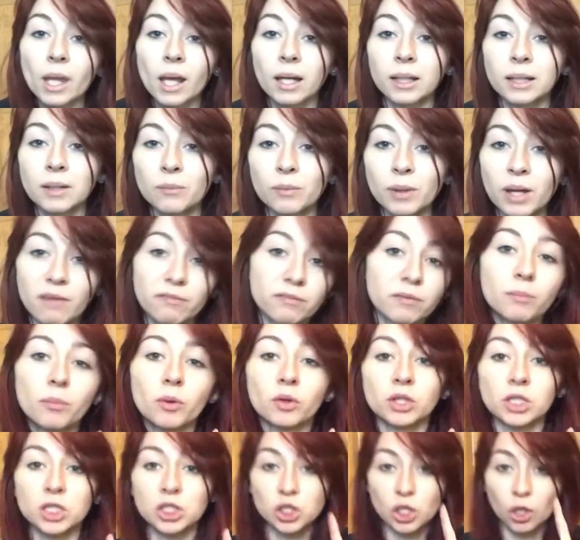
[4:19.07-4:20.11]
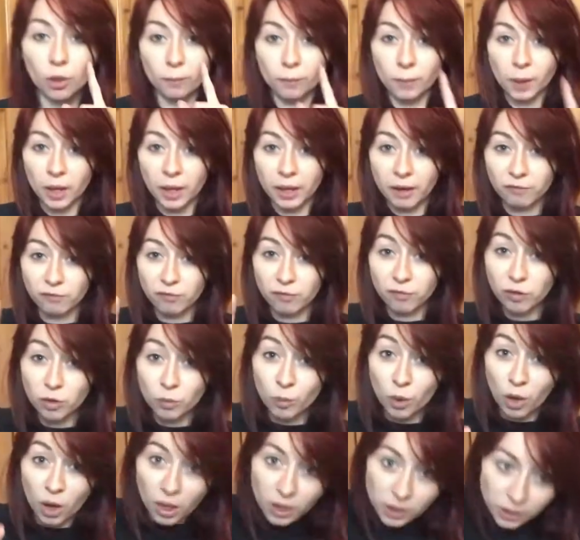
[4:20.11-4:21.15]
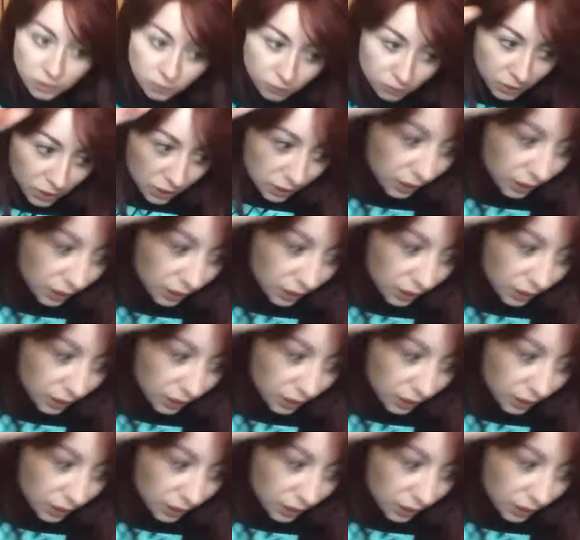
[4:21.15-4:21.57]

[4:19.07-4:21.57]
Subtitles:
And then we have the Body Shop, but I have a few more items